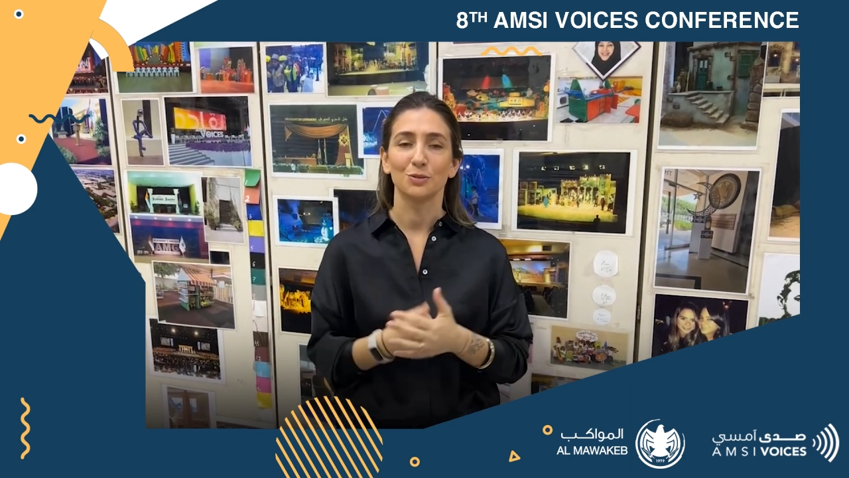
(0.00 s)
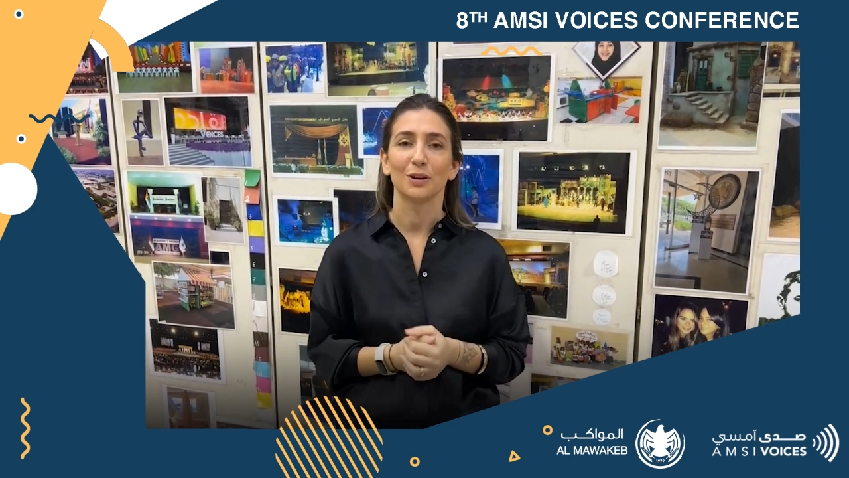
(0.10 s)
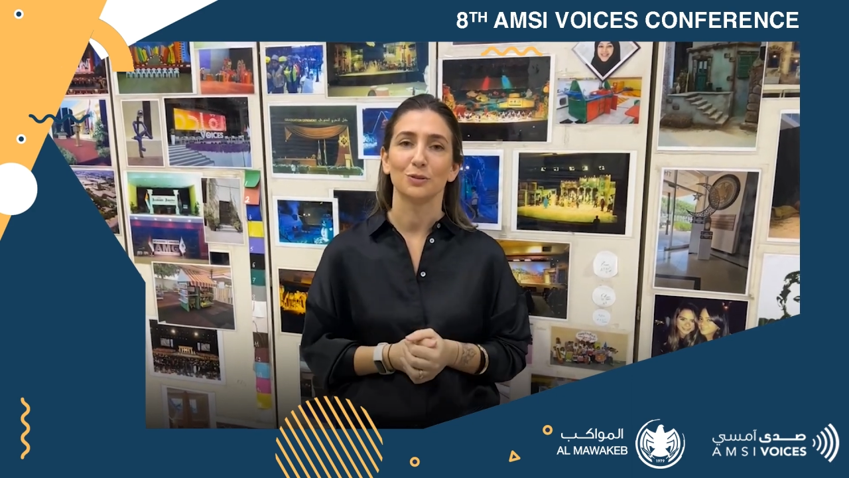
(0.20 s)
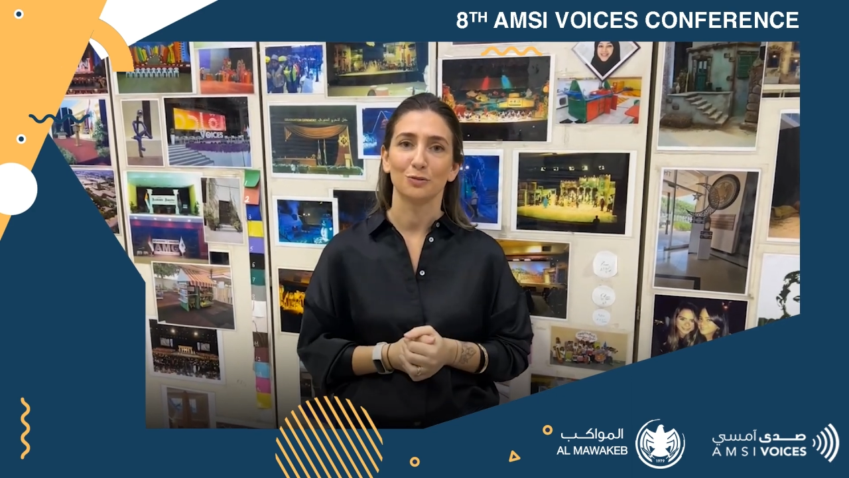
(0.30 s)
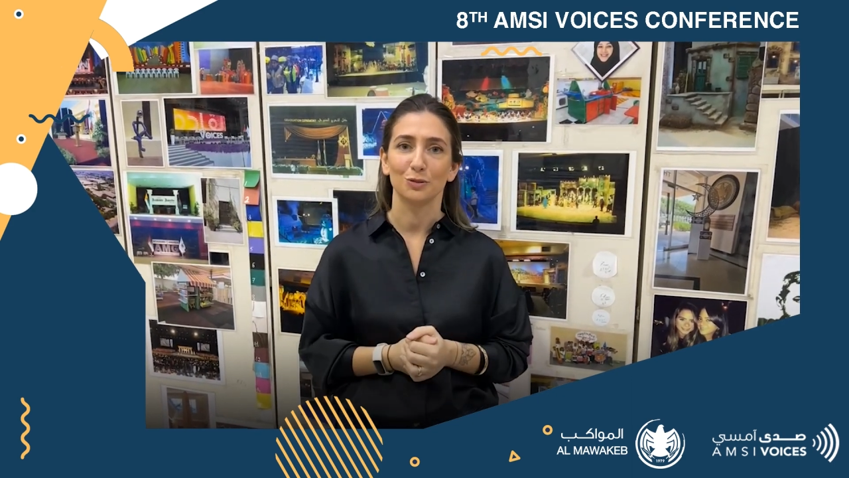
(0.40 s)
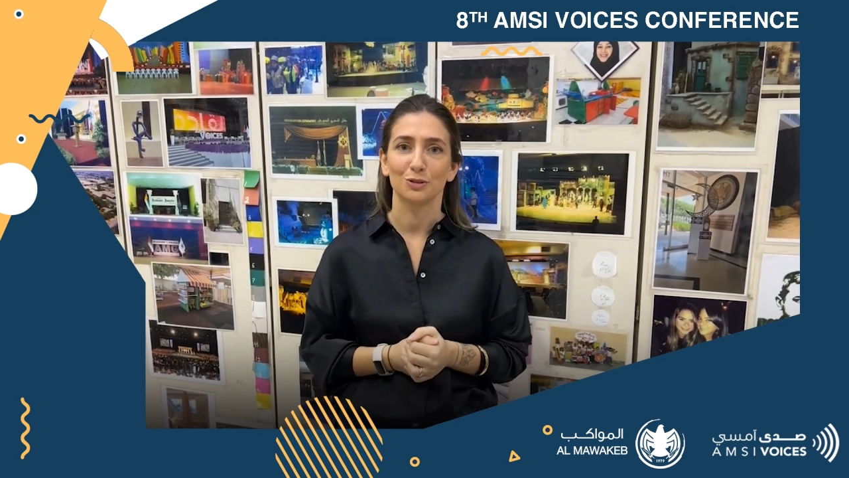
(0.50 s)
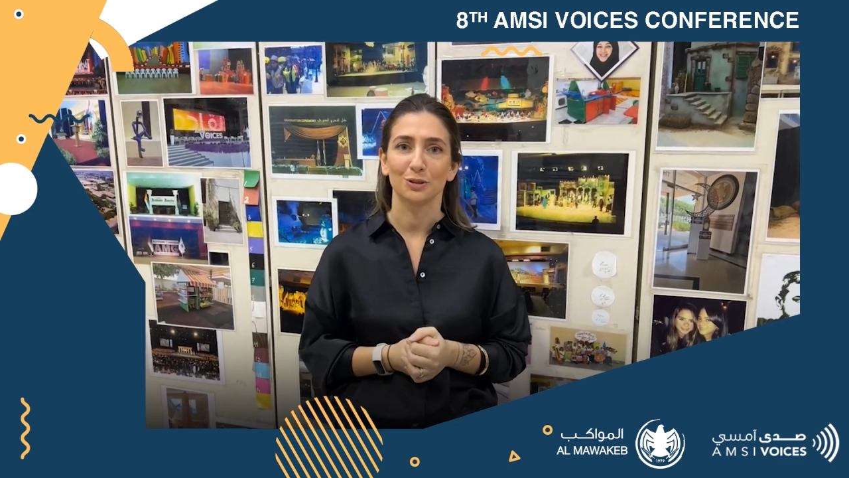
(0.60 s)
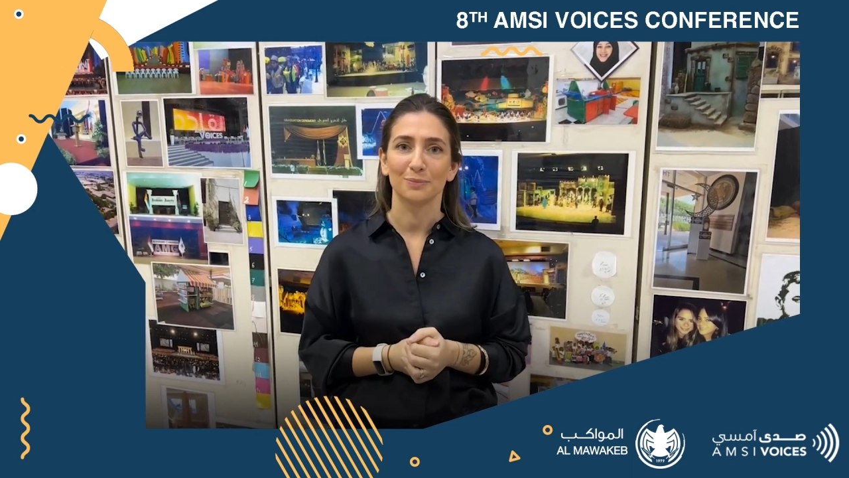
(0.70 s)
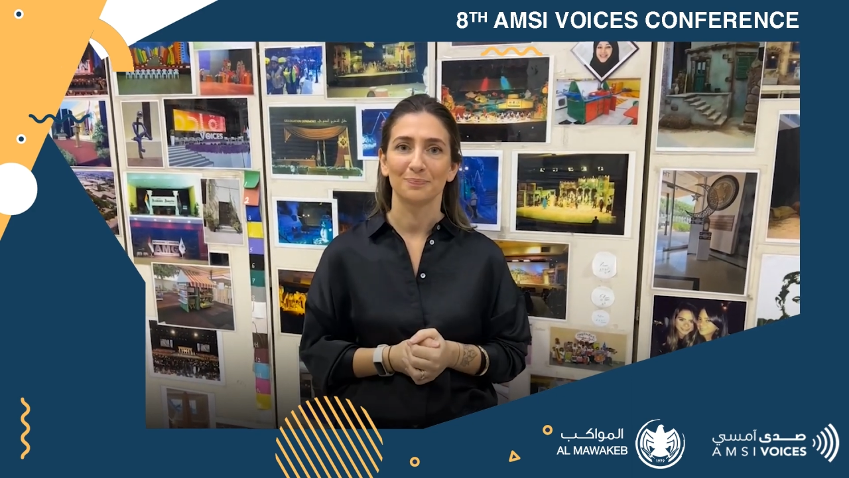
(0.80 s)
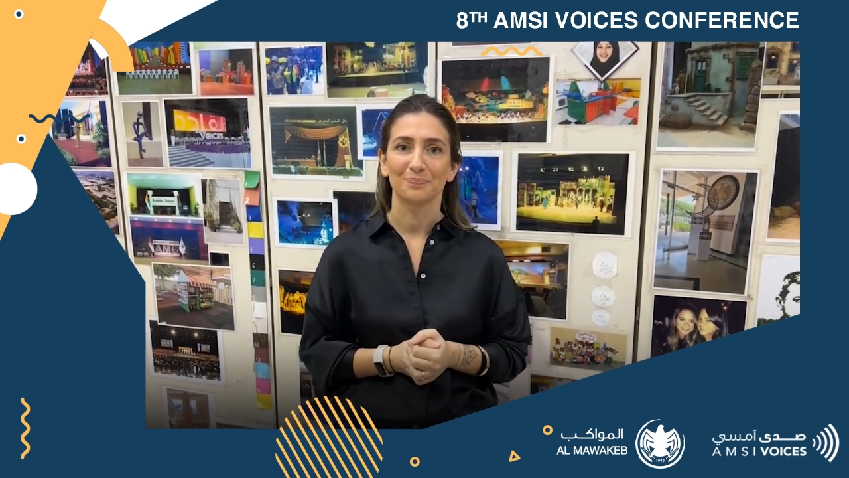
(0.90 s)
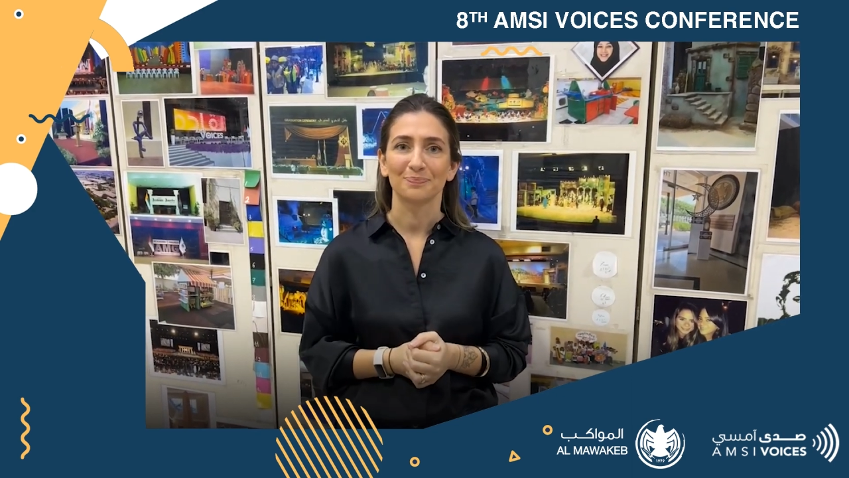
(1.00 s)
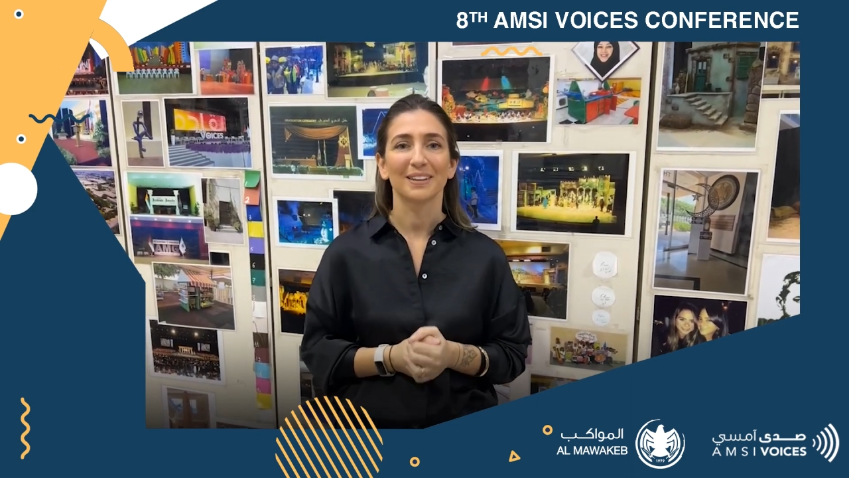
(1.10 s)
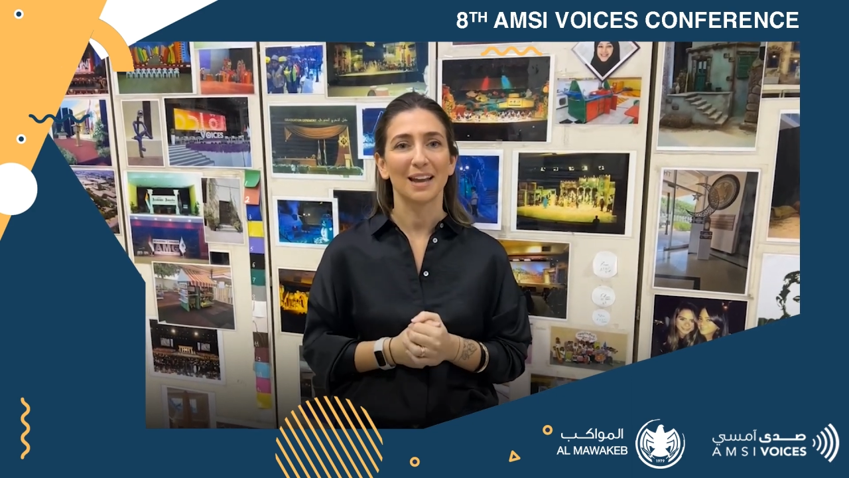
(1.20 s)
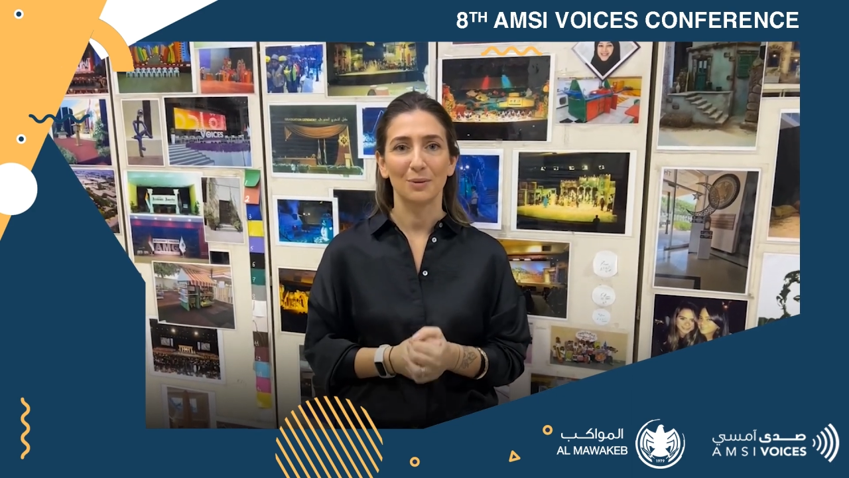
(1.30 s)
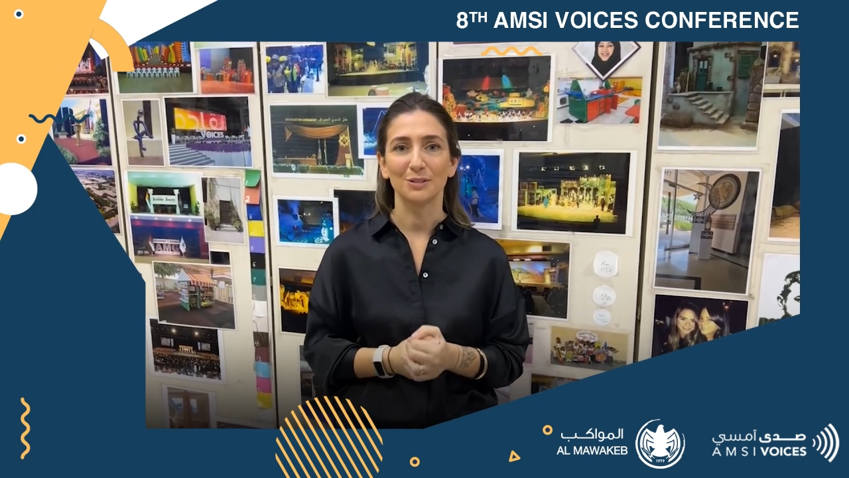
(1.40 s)
and your future. I
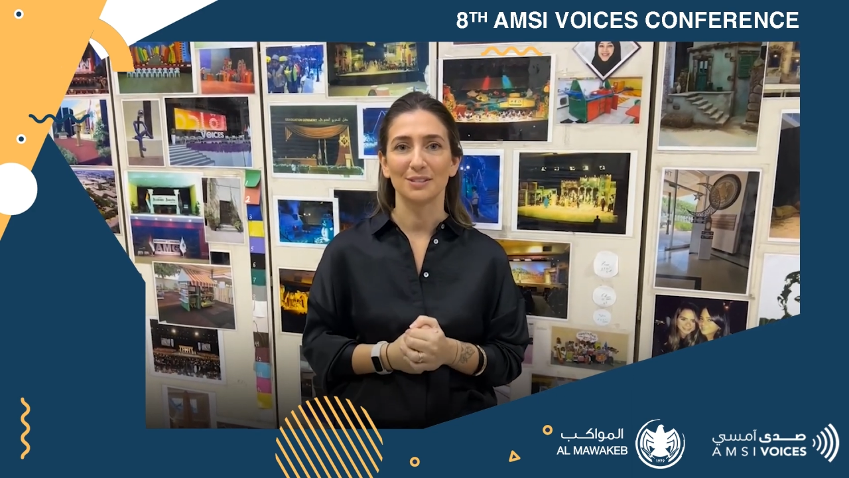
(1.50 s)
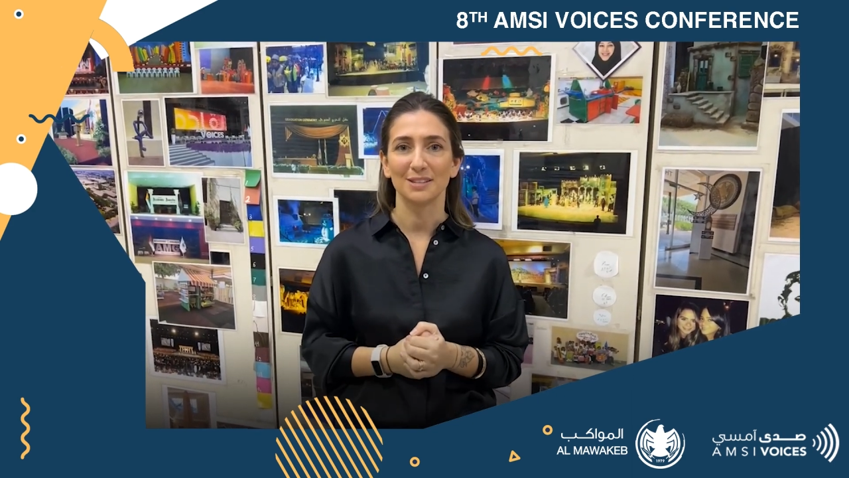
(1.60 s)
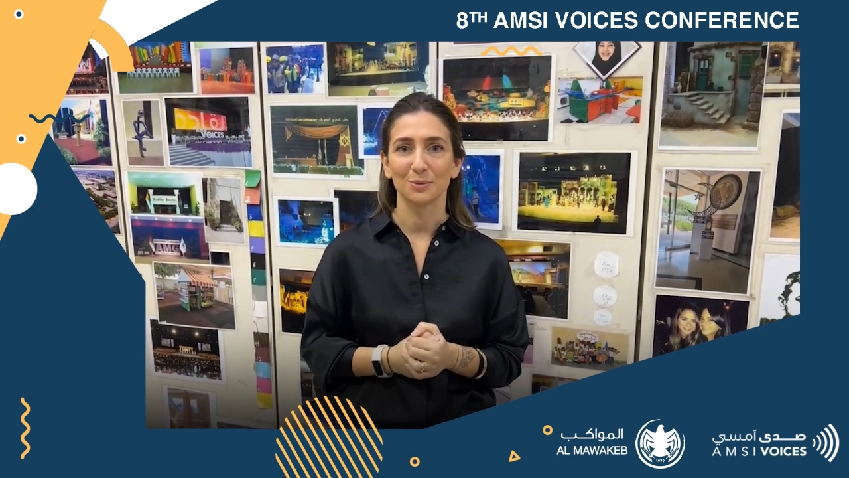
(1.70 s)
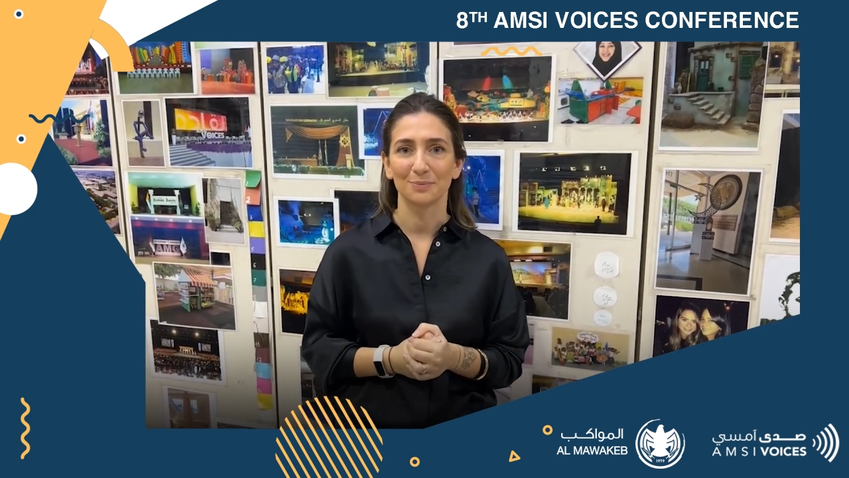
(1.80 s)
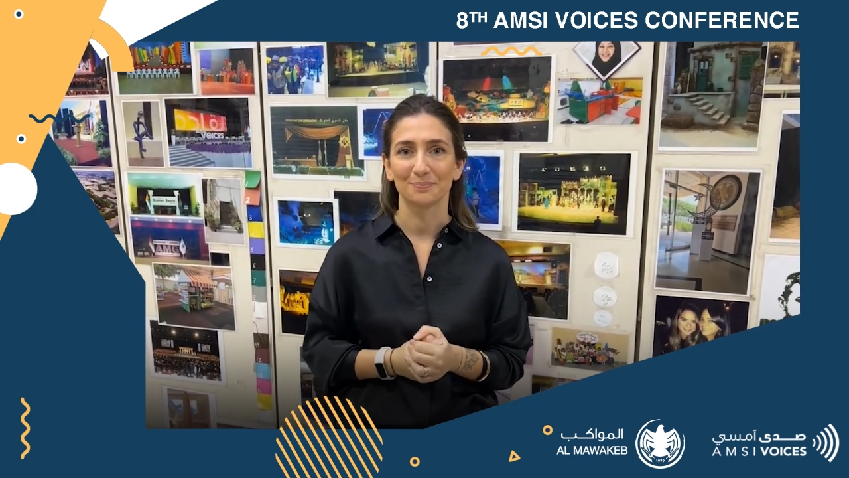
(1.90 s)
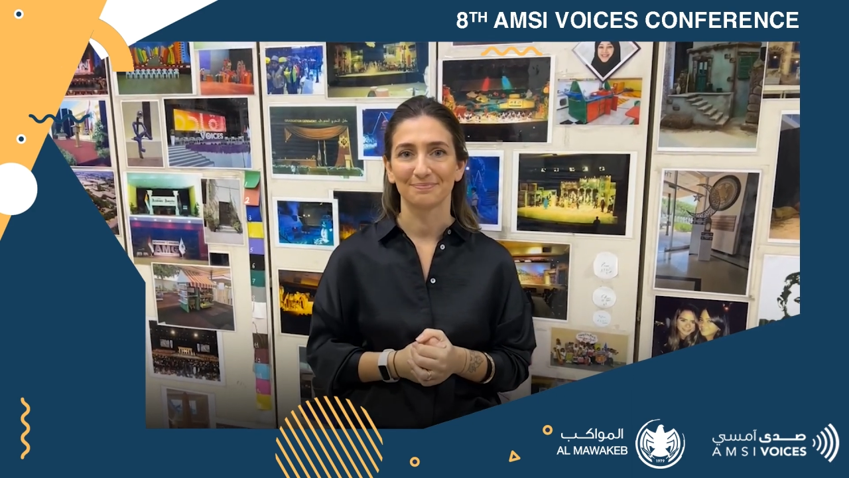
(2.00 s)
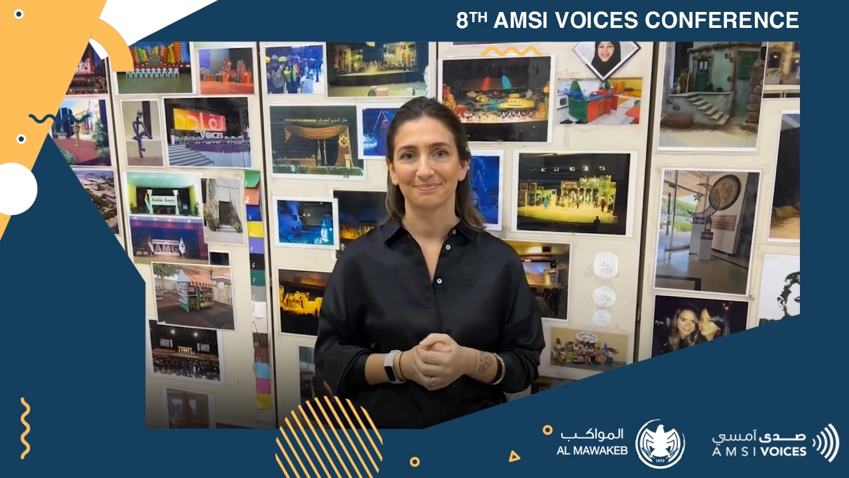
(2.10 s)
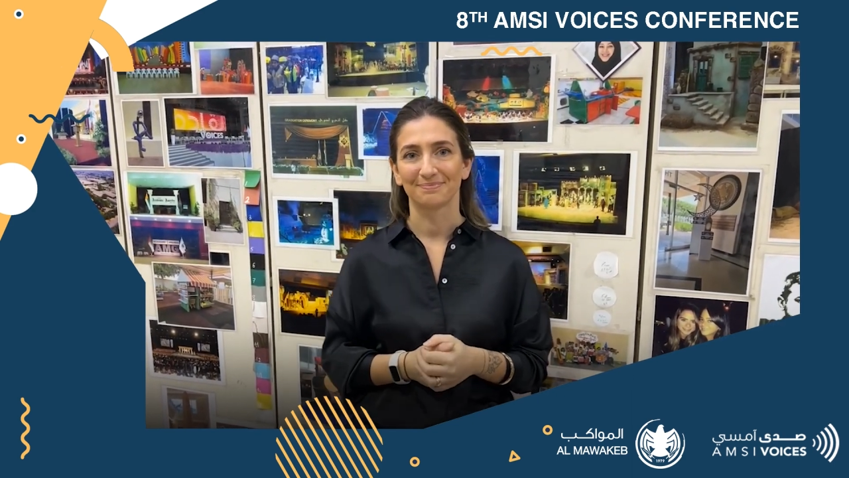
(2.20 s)
can't wait to see you.